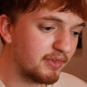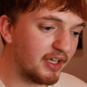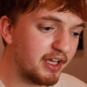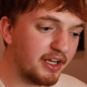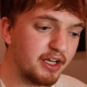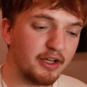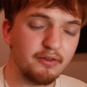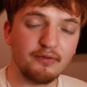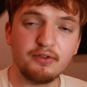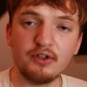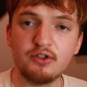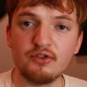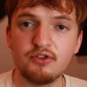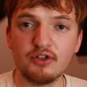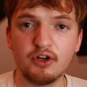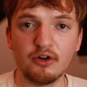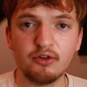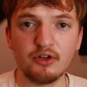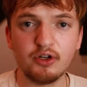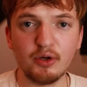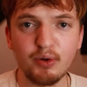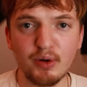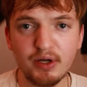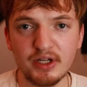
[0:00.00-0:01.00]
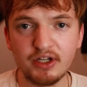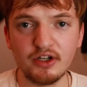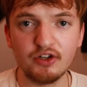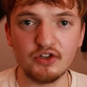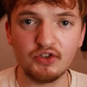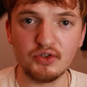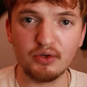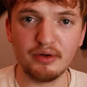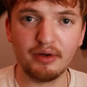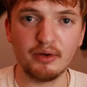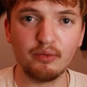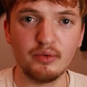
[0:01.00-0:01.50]
And if you don't know what you're
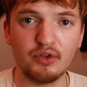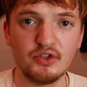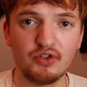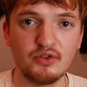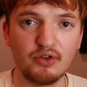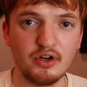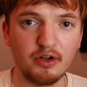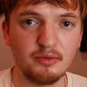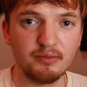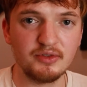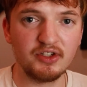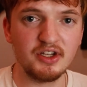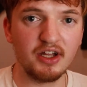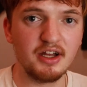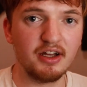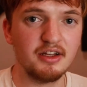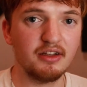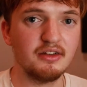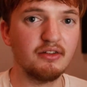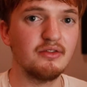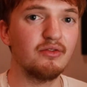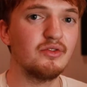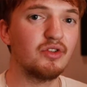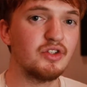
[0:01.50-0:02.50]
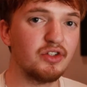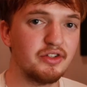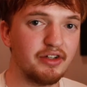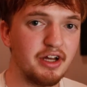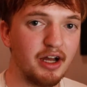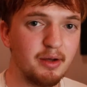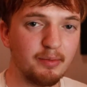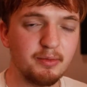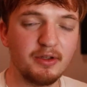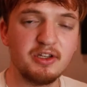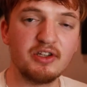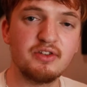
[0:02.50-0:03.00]
doing with drums yet,
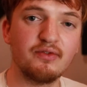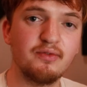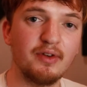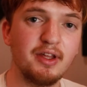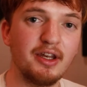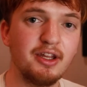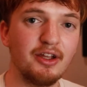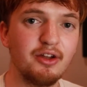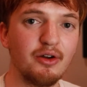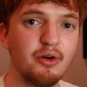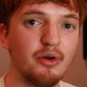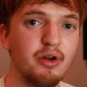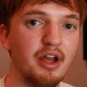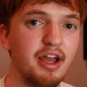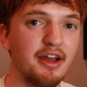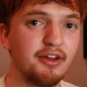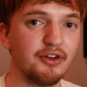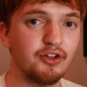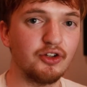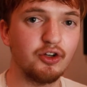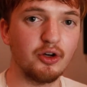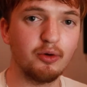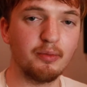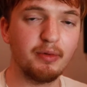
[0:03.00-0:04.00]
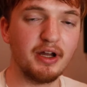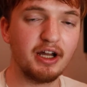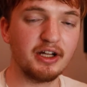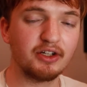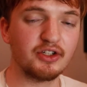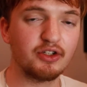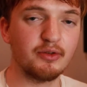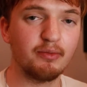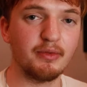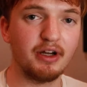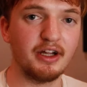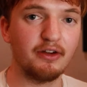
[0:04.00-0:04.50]
stop this video and go
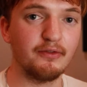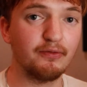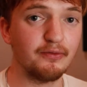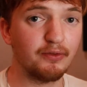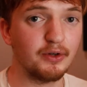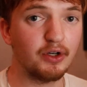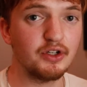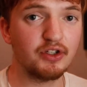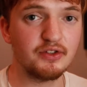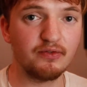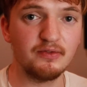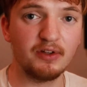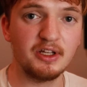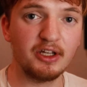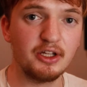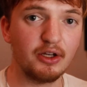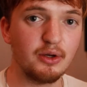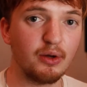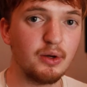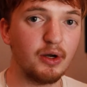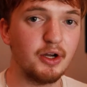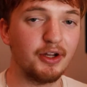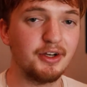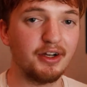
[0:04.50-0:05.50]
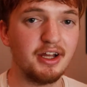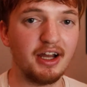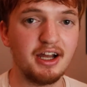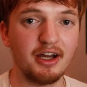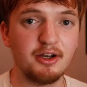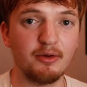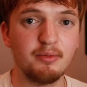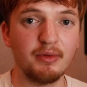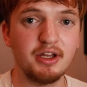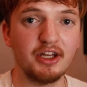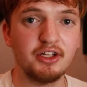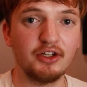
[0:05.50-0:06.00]
back to my first video on
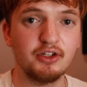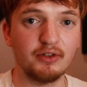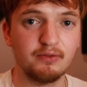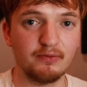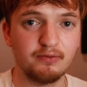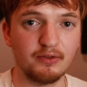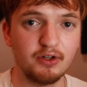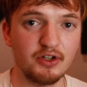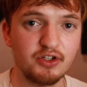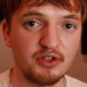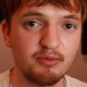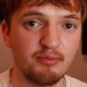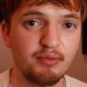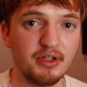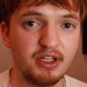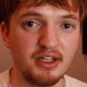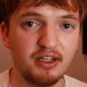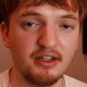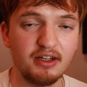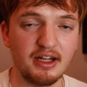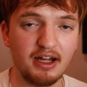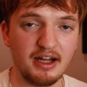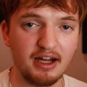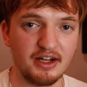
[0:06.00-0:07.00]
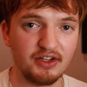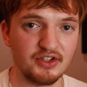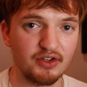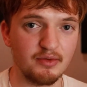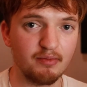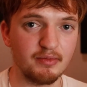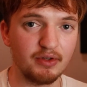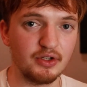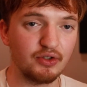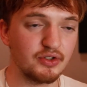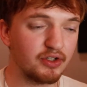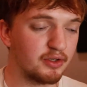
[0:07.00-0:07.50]
how to make your first beat as a
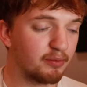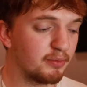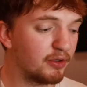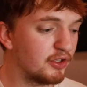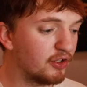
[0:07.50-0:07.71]
music